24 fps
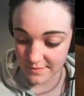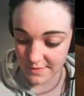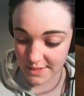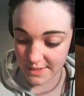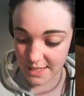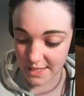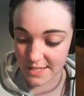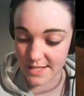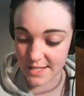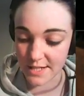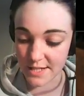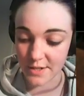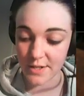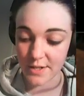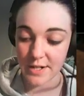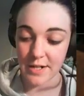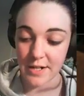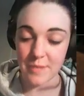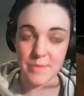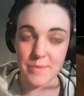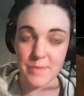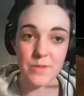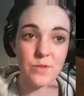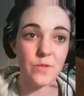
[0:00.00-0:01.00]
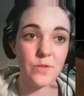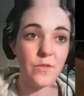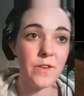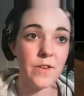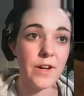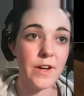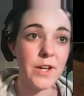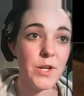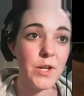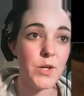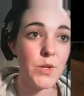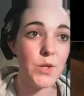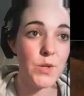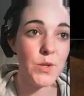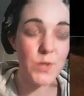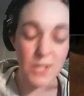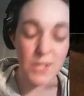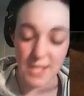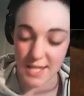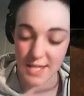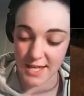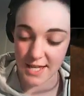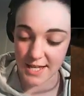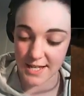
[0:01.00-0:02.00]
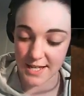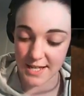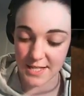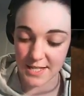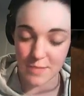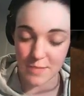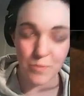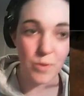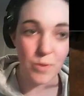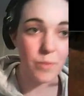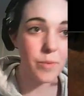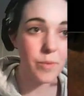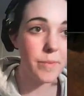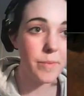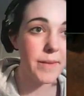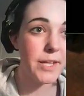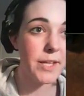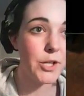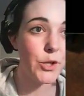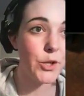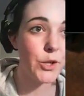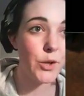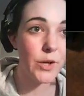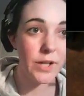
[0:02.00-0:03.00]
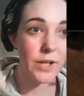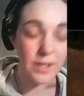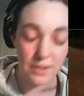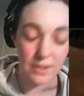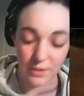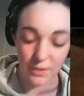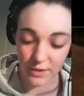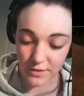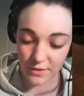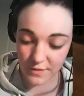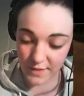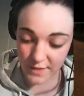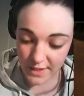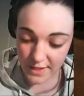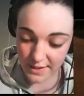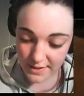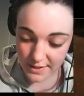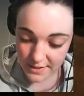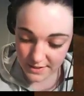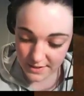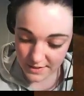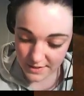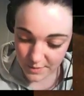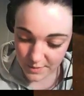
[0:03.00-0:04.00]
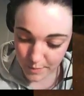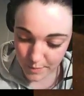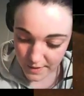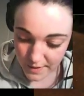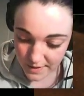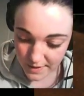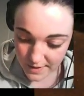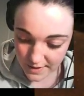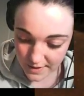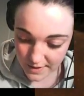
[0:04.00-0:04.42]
Considering I'm still very new to these, probably not a lot of colors, but